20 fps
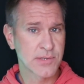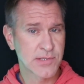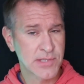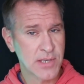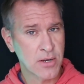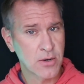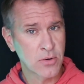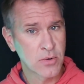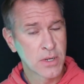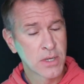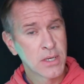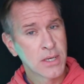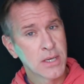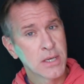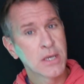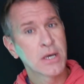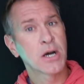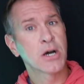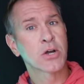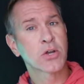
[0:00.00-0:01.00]
So
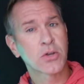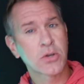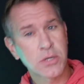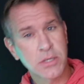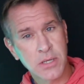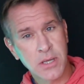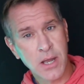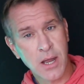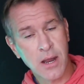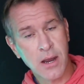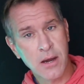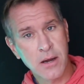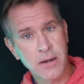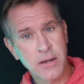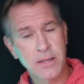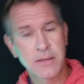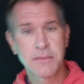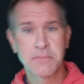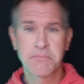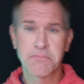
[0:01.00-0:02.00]
a good
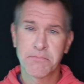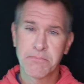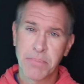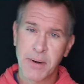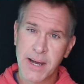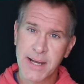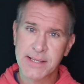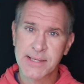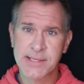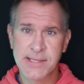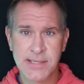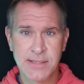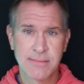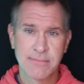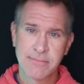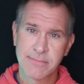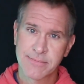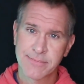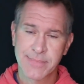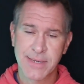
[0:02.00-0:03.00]
card, but
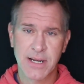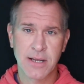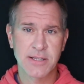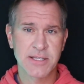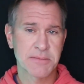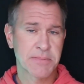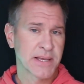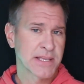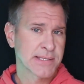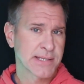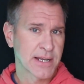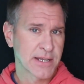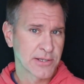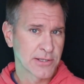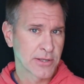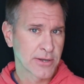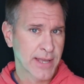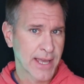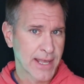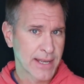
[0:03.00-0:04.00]
it all depends on how
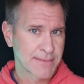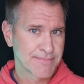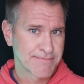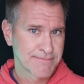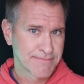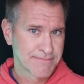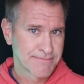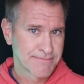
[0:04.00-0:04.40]
you look at it.